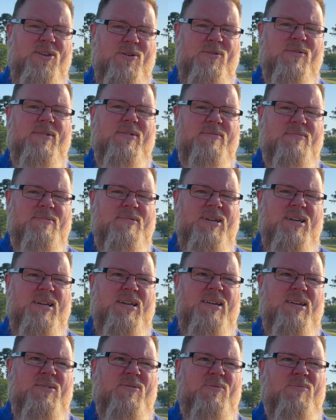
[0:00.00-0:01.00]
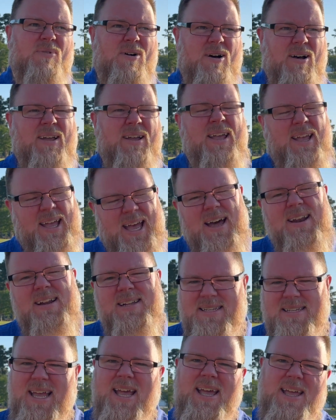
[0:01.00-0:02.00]
you're walking out
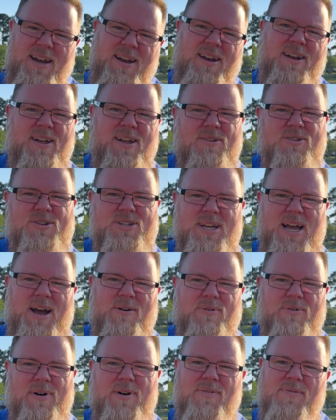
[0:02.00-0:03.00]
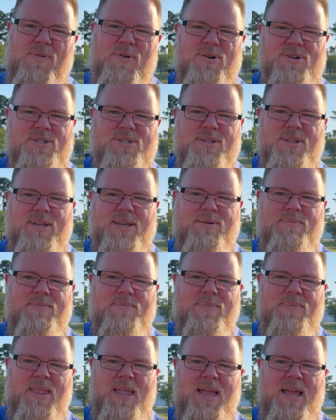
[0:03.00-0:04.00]
and taking another shower, unfortunately.
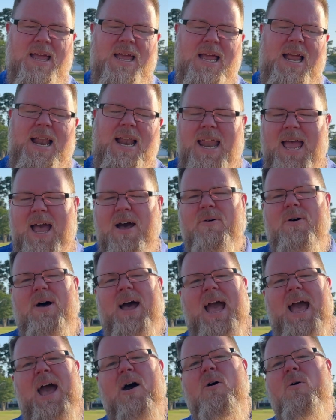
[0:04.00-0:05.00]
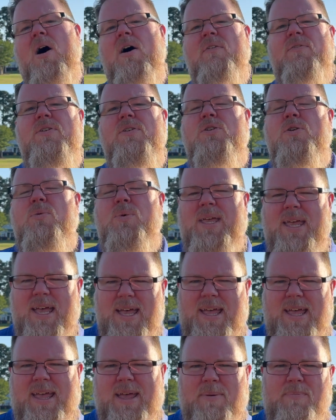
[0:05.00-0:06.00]
Now, how often do we get
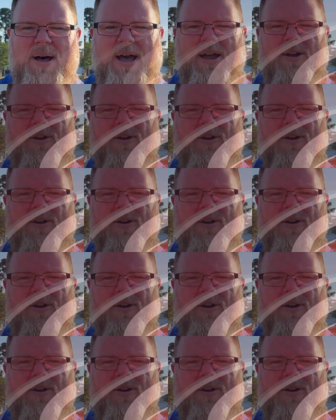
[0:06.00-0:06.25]
hit by